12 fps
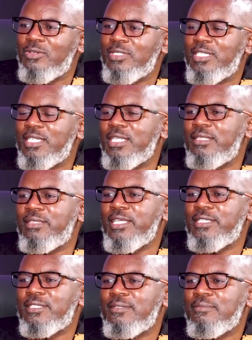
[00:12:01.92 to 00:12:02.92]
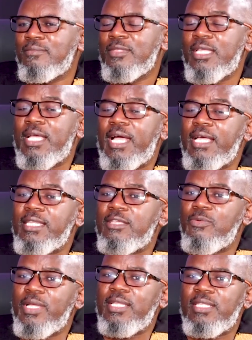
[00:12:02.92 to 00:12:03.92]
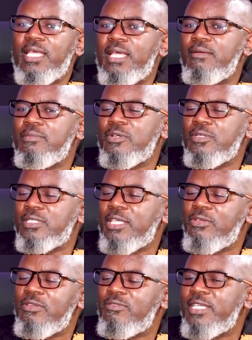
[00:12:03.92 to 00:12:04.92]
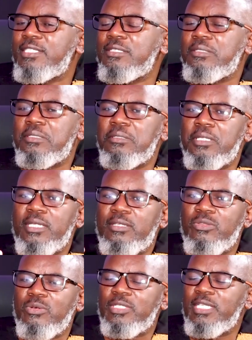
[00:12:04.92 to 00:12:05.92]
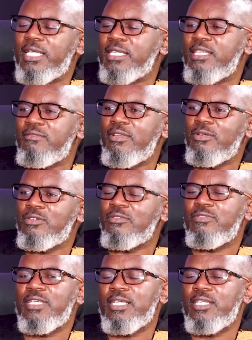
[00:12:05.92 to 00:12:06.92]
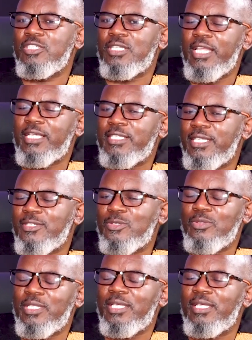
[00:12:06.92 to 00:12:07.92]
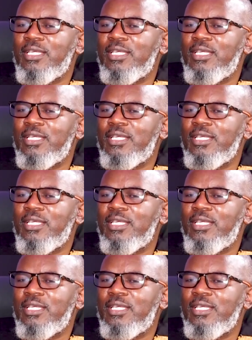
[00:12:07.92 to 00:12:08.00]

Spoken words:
certain things. And he went there because the university student thought he can give a lot of English lectures to the